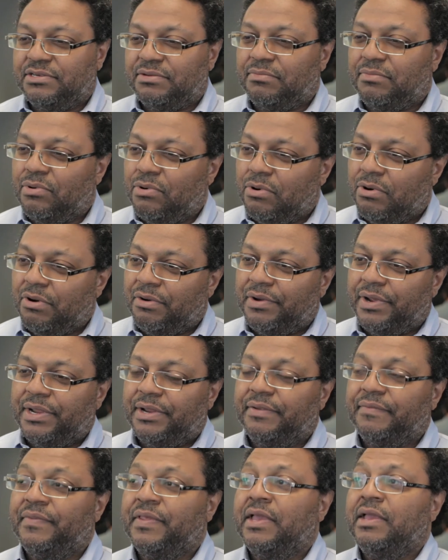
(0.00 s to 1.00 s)
and
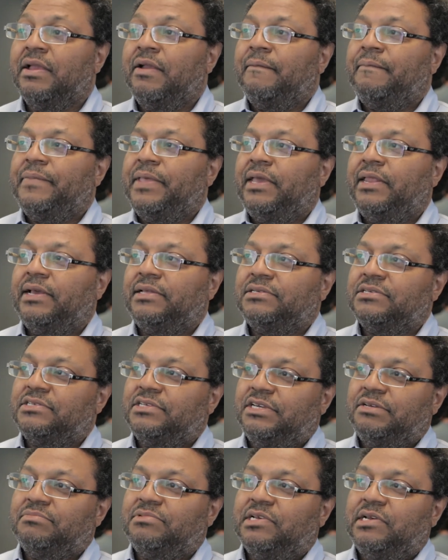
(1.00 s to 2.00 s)
boring. And at the
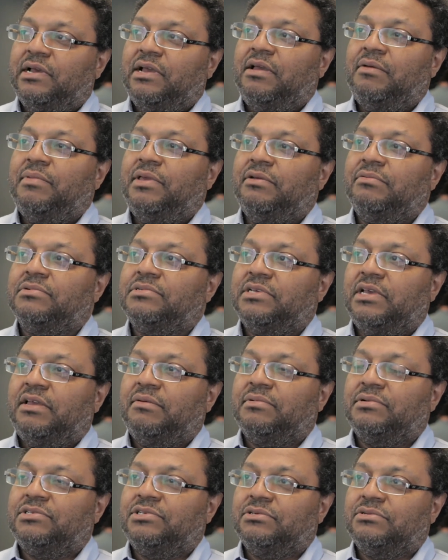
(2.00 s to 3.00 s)
same time, he was
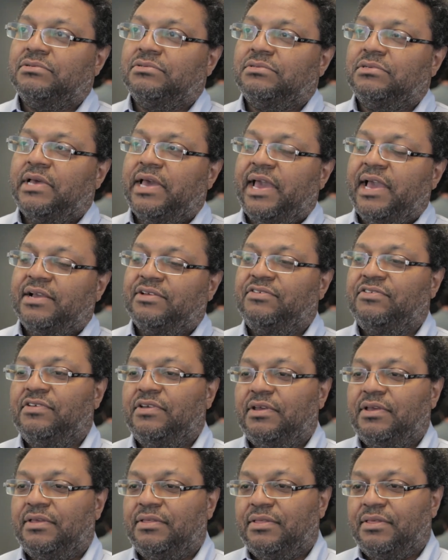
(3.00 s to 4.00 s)
able to
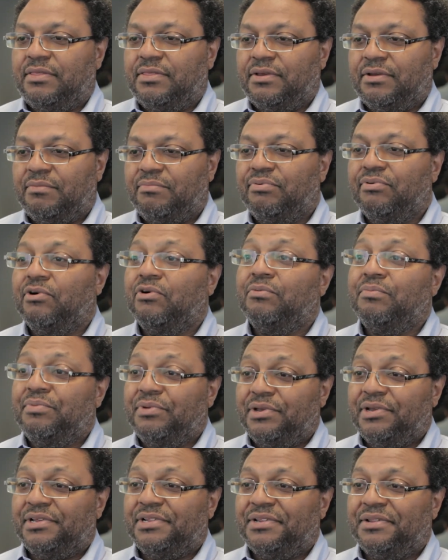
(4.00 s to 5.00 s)
accent the
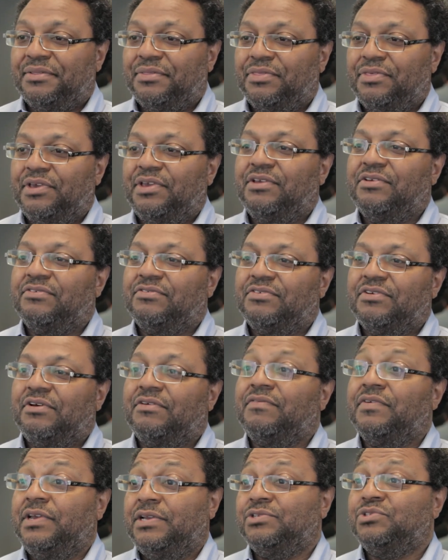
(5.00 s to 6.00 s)
appropriate things
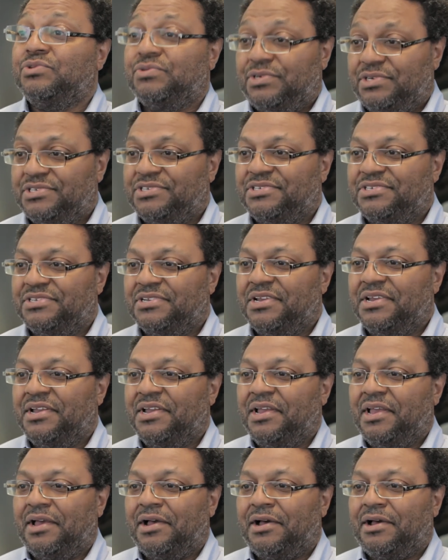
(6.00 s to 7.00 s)
of interest.
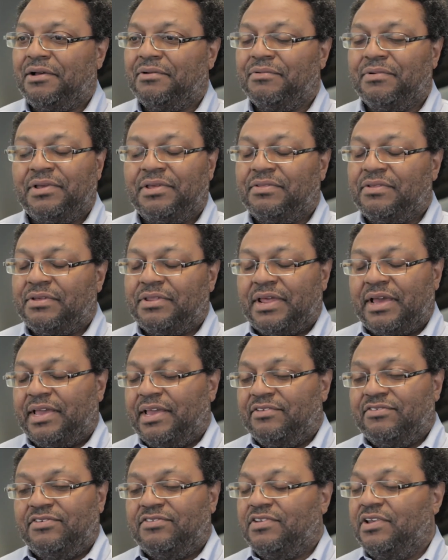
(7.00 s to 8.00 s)
Uh, and I
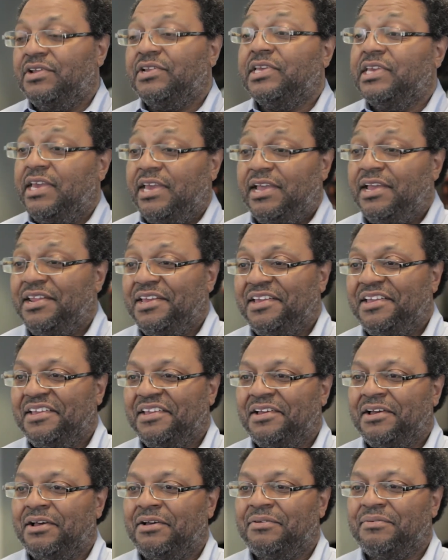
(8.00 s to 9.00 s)
guess it's
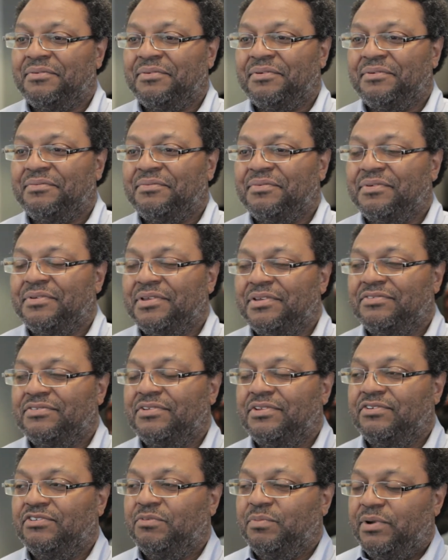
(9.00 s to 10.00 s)
uncanny. Um, he's
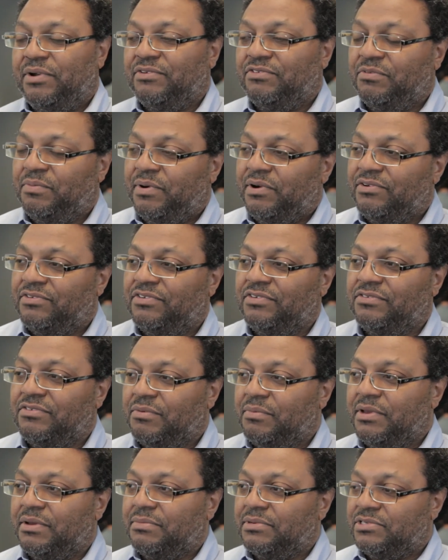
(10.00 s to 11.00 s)
an experienced person
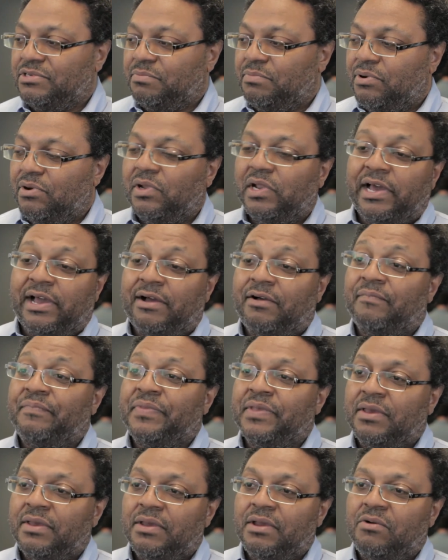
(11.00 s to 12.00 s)
to be able to pull out
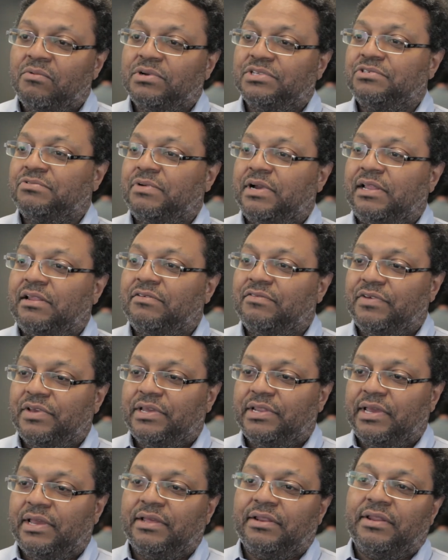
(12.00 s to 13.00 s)
what's
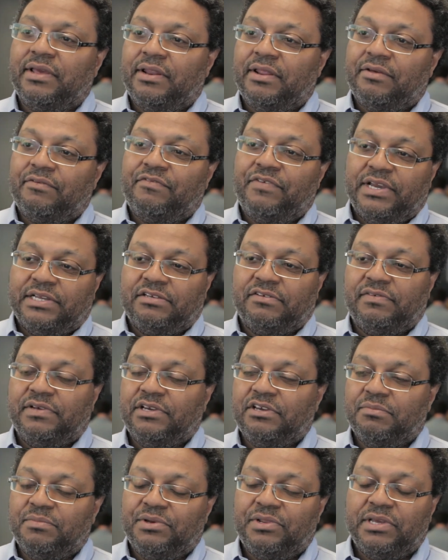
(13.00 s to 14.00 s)
relevant and, and
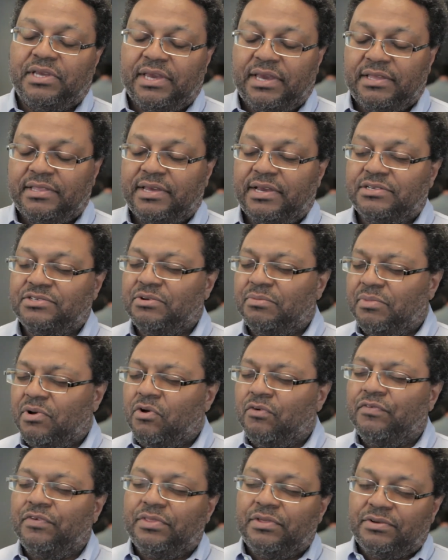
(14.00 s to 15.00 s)
effectively communicate that. So
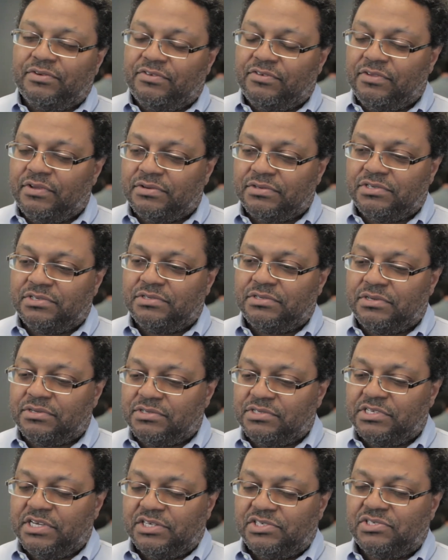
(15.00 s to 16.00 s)
both of those, those,
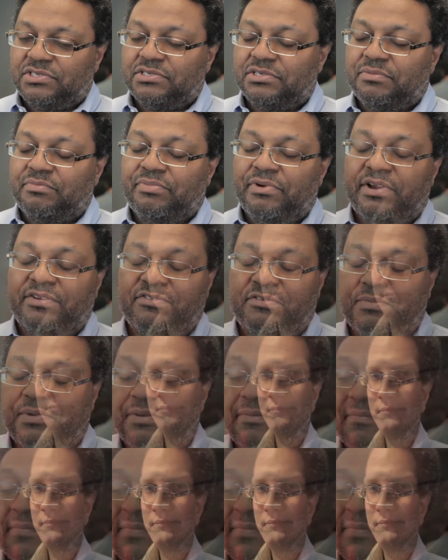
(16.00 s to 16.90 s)
those sessions impressed me.